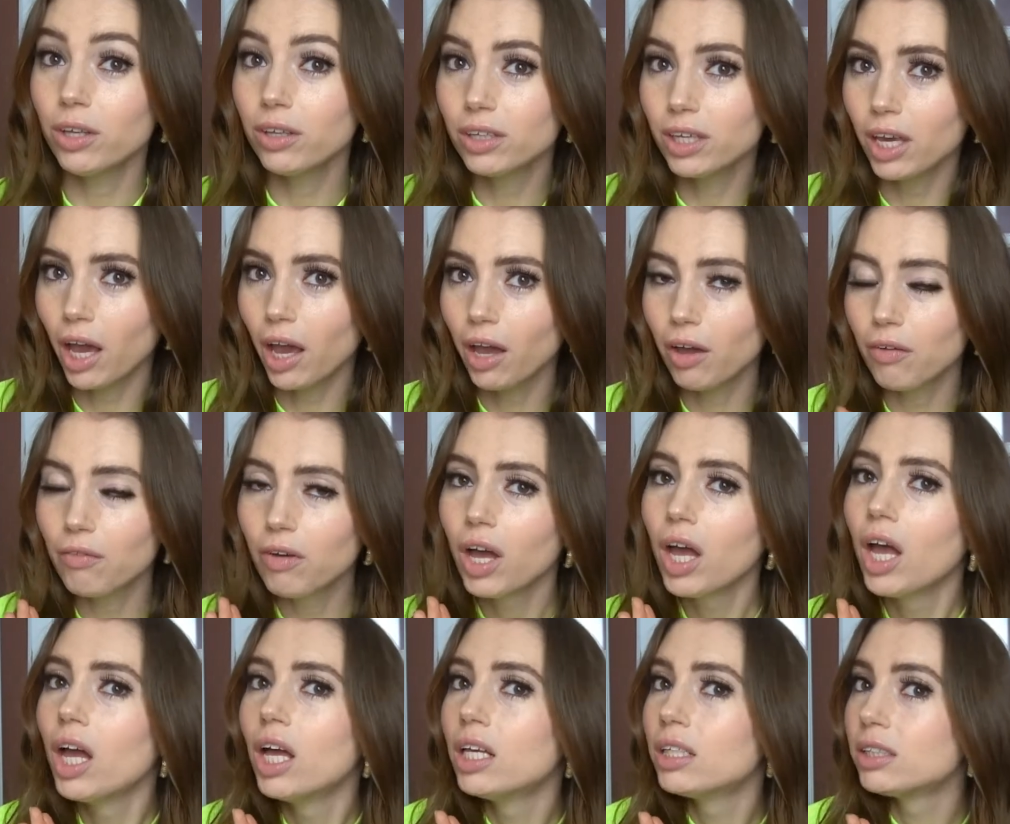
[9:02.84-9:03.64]
give
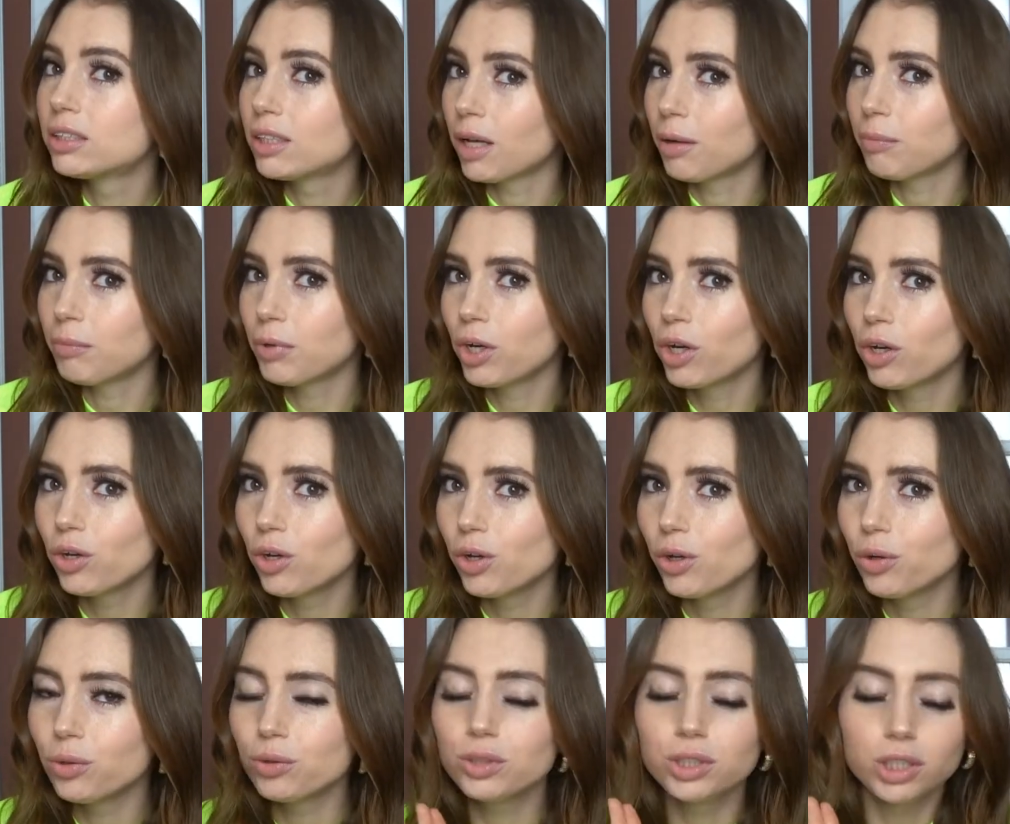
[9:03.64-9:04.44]
some
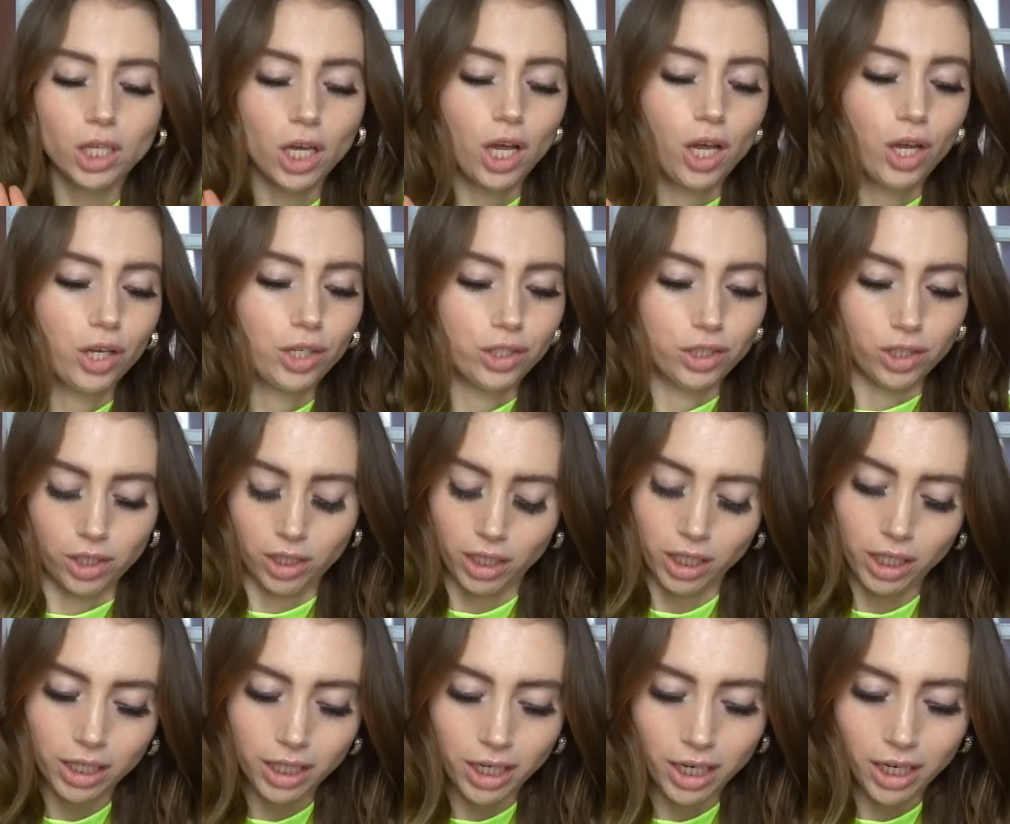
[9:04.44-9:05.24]
cahoots to the
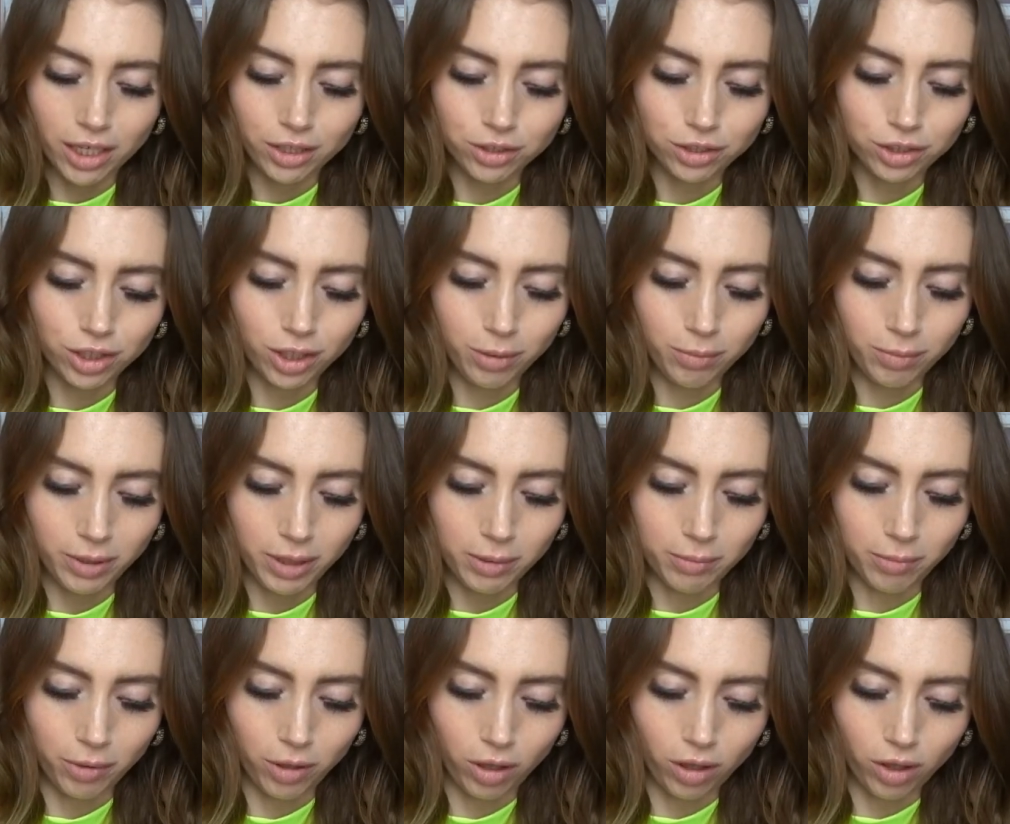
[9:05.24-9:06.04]
Canal Street
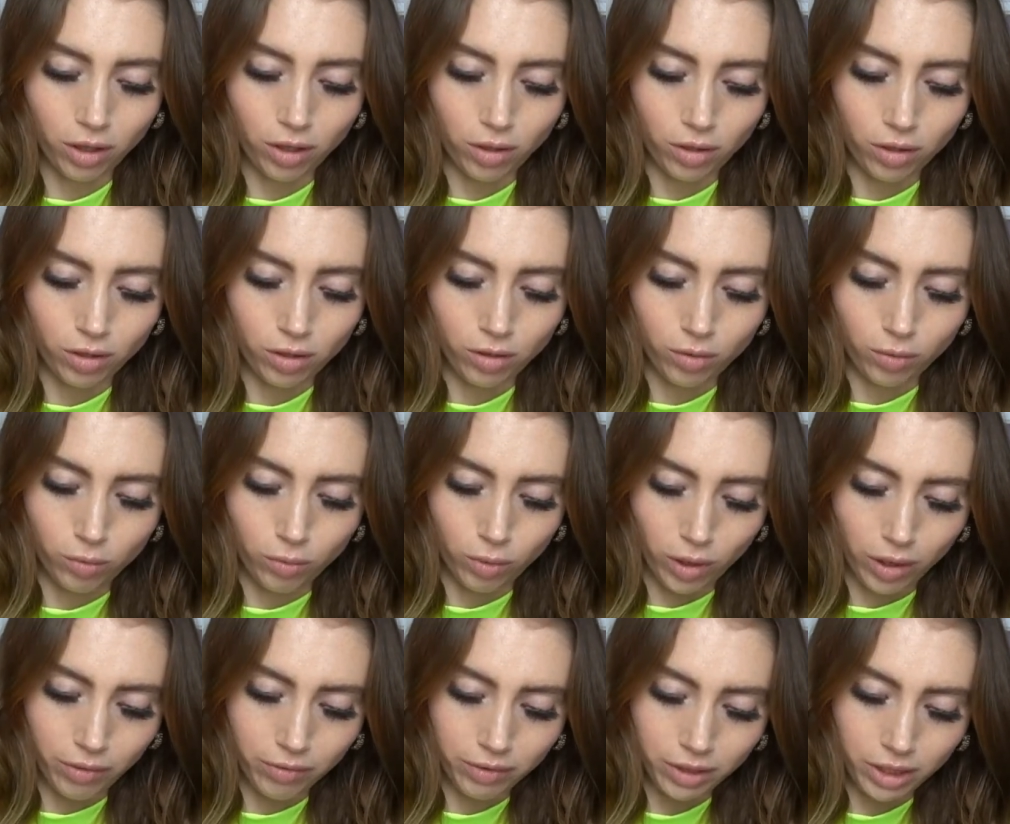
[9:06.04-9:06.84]
people,
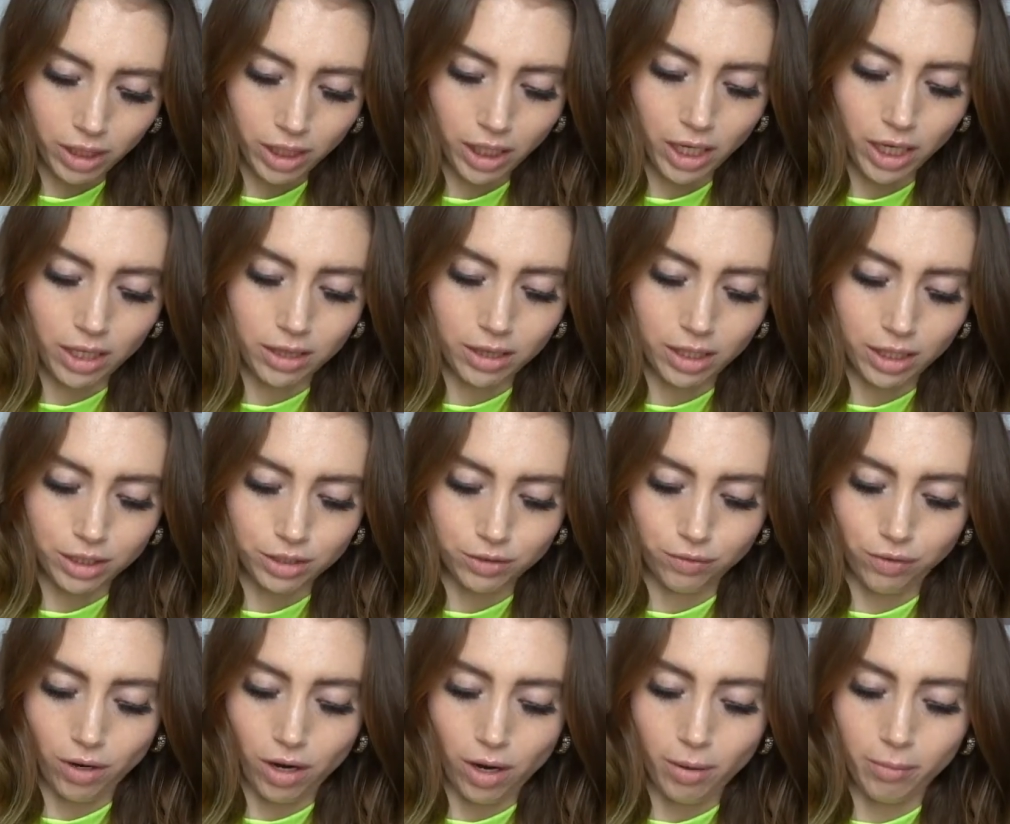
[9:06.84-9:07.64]
wherever they got this
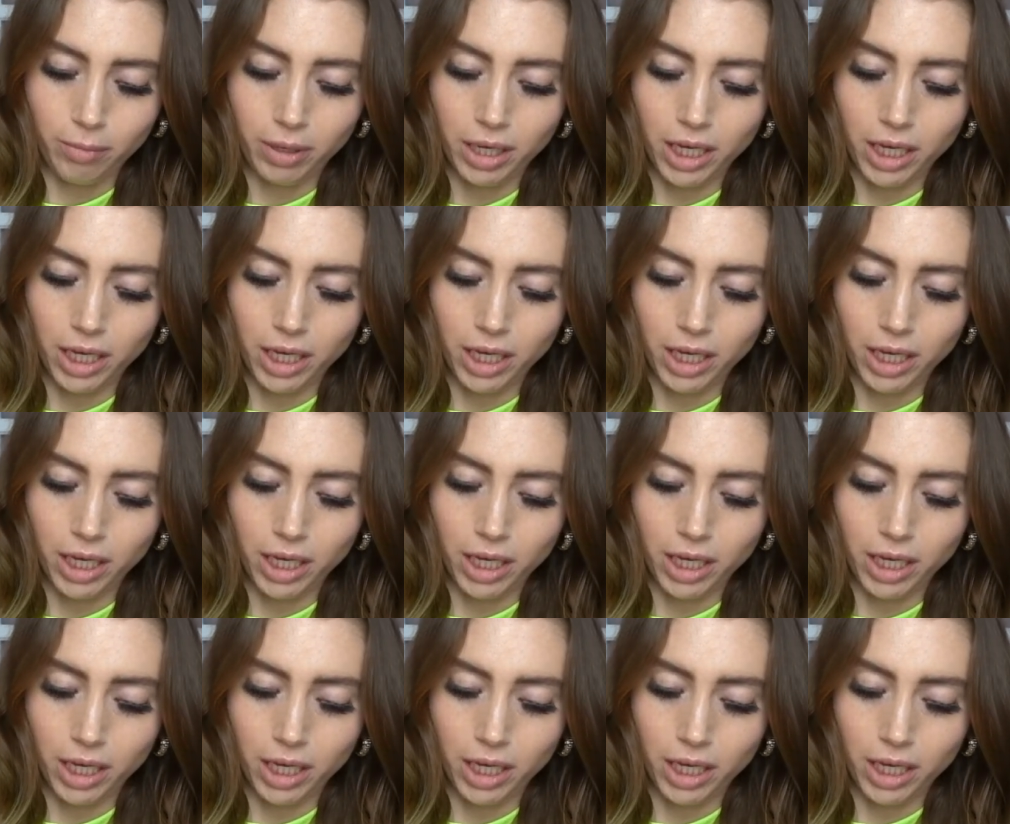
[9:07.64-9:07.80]
from.